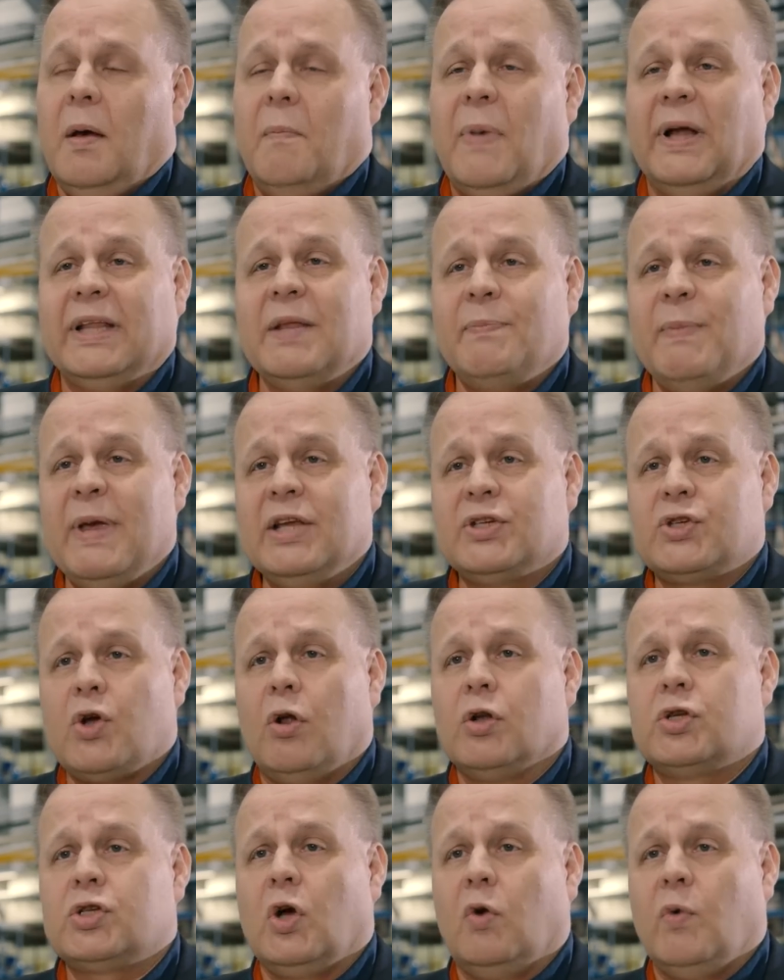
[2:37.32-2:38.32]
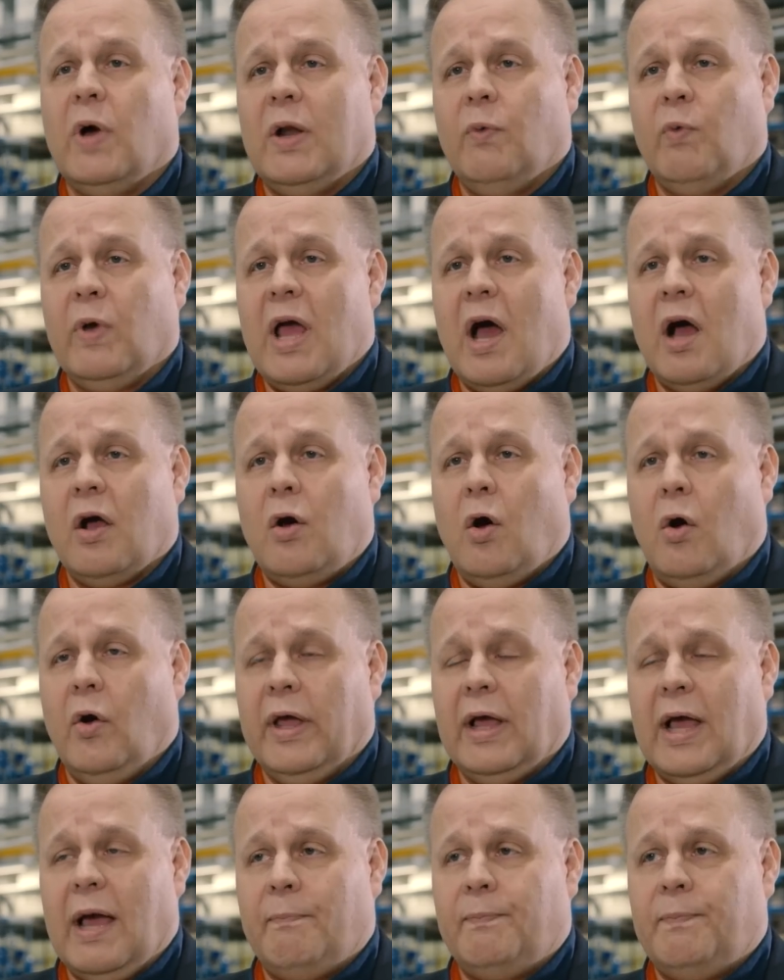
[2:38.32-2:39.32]
but it means also when we are
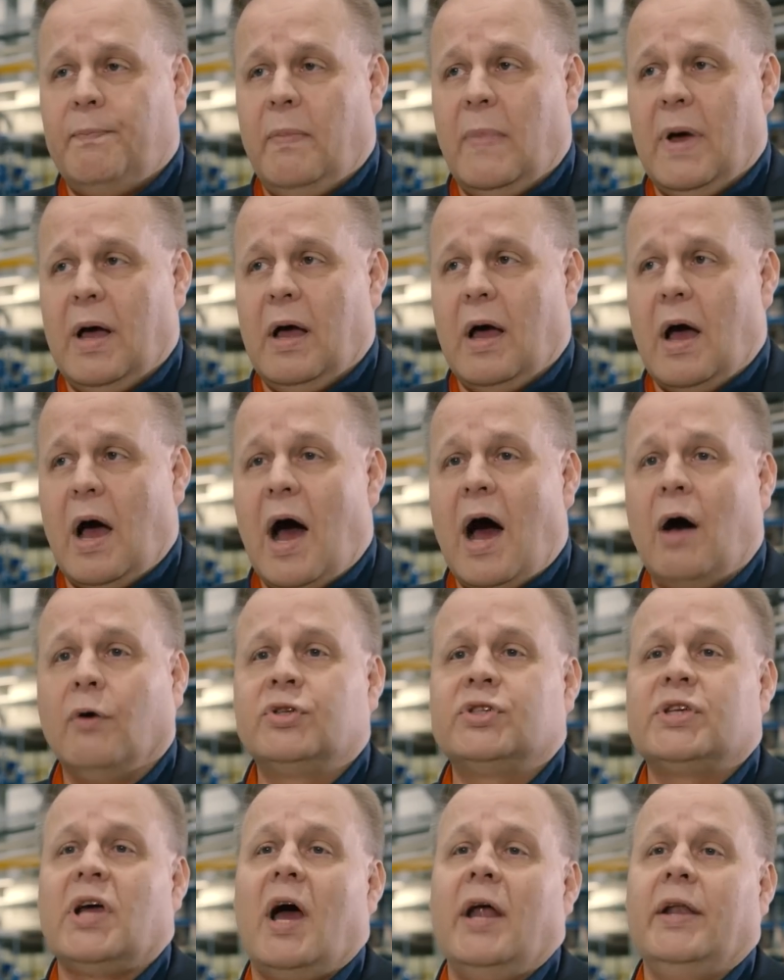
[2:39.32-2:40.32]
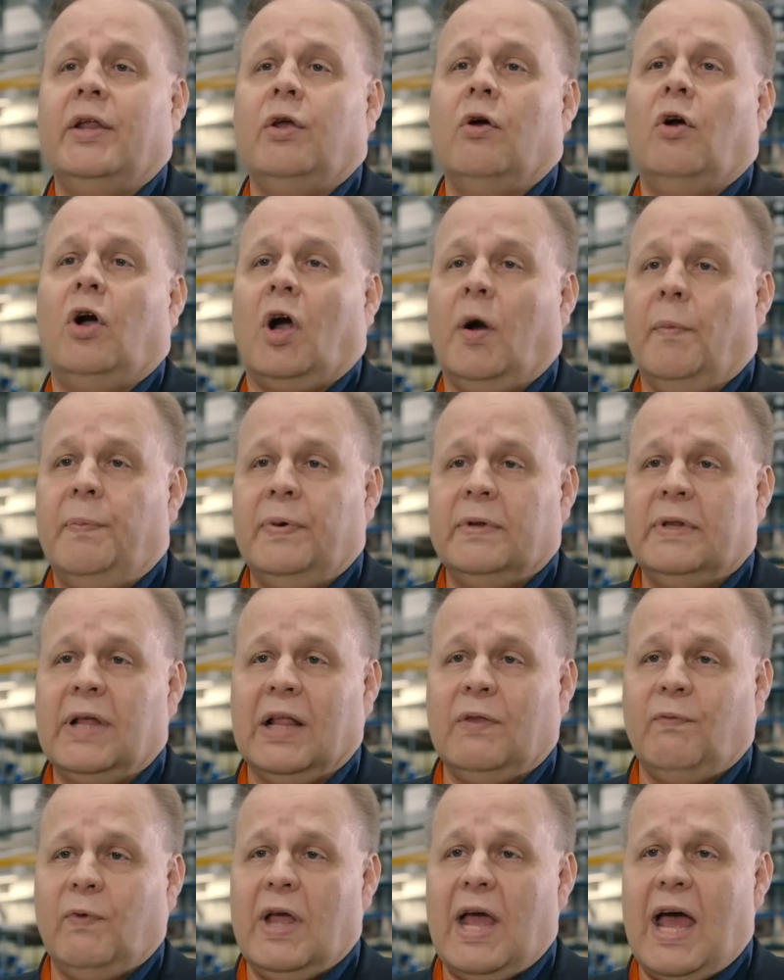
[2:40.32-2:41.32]
going up outside Europe
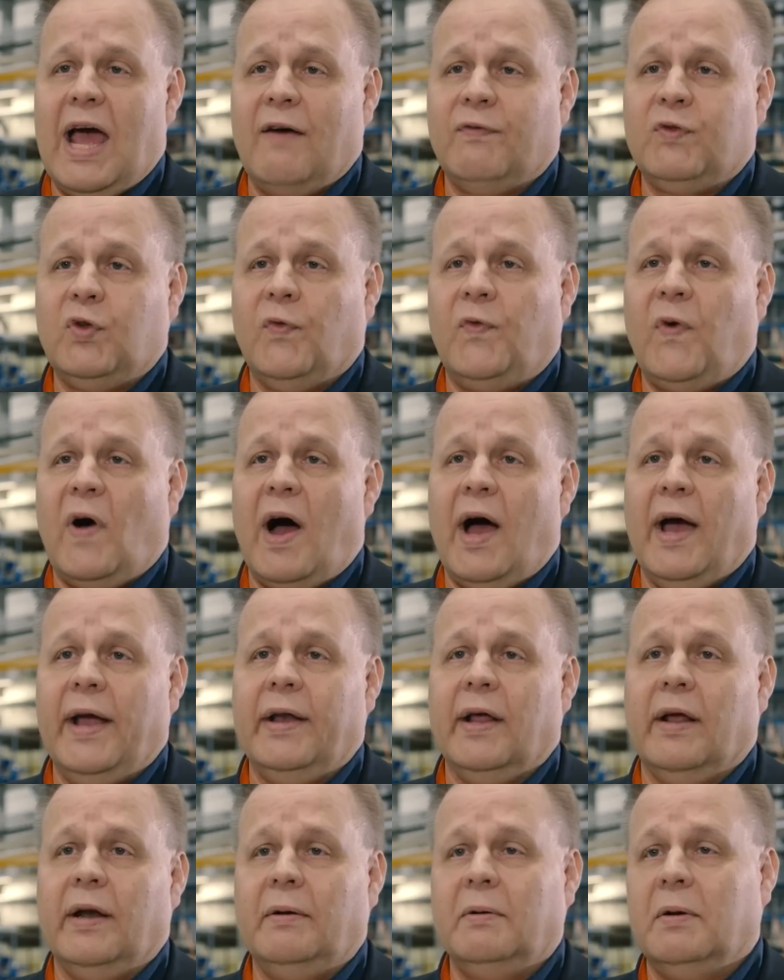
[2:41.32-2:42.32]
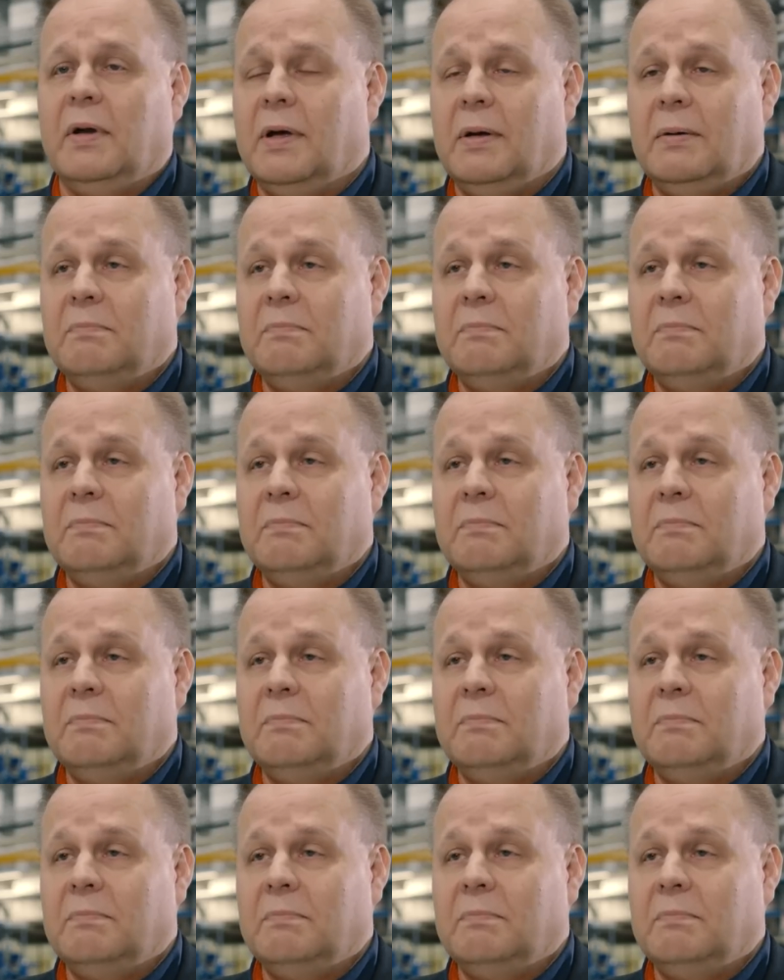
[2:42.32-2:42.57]
that we have to find